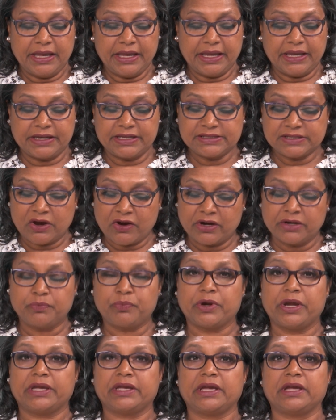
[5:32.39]
It is
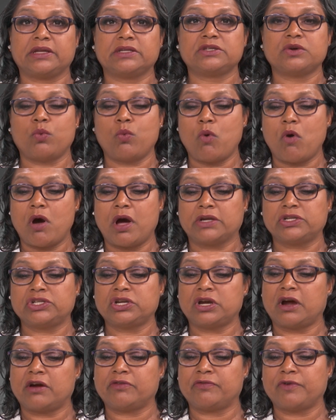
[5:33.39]
heartbreaking to watch
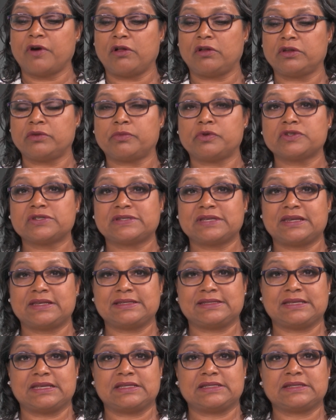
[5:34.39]
our vulnerable
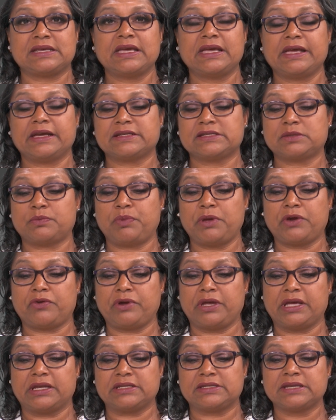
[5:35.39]
citizens
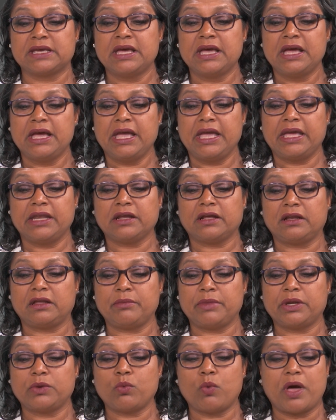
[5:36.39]
experience
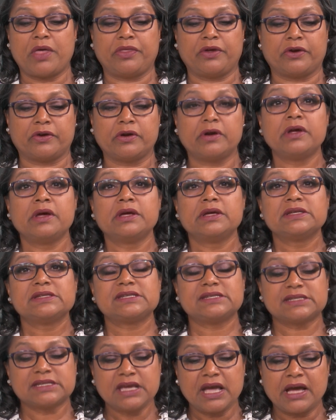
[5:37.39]
inclement weather.
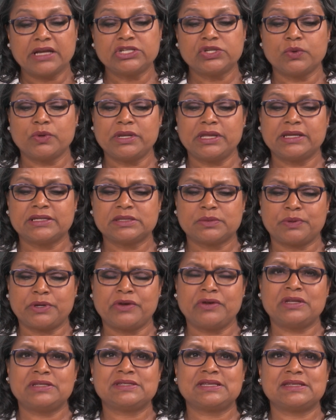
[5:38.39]
Saskatchewan
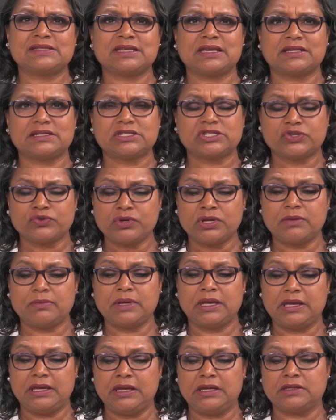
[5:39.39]
experiences extreme
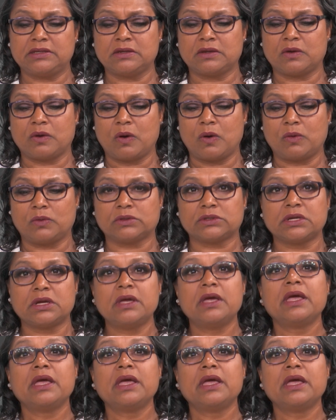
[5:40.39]
heat and cold.